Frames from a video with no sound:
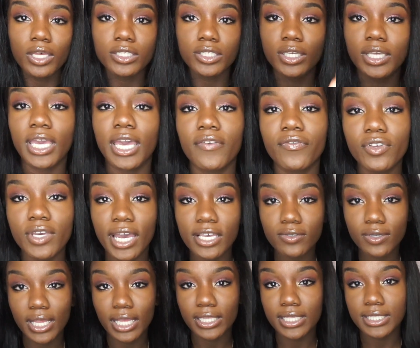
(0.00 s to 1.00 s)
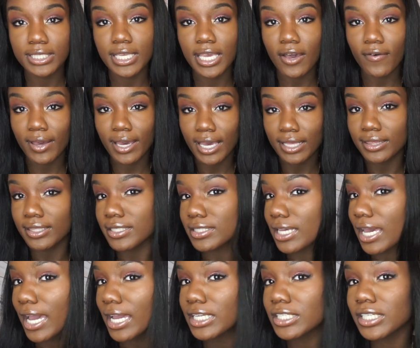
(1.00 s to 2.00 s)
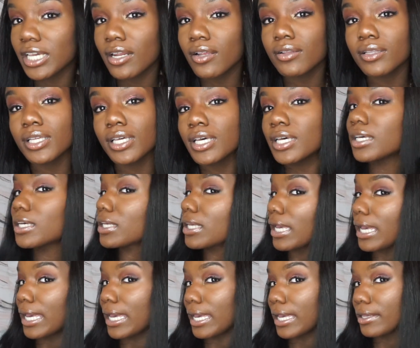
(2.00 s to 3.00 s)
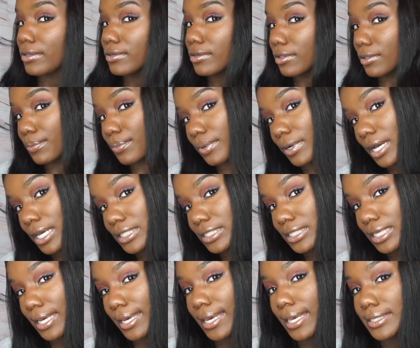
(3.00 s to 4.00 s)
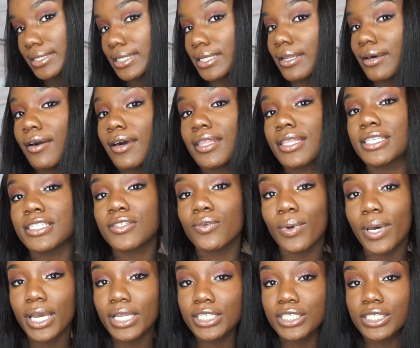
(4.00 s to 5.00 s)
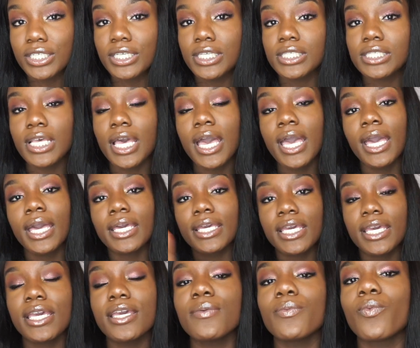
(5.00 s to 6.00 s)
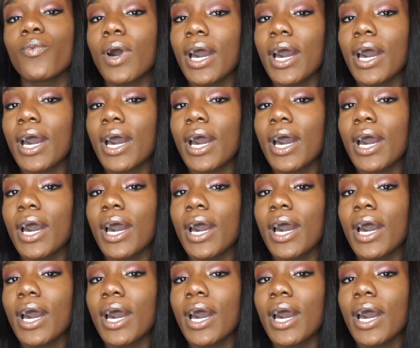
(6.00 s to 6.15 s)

so yeah, if you guys would like to see how I got this eyeshadow look and you know process and all the swatches, keep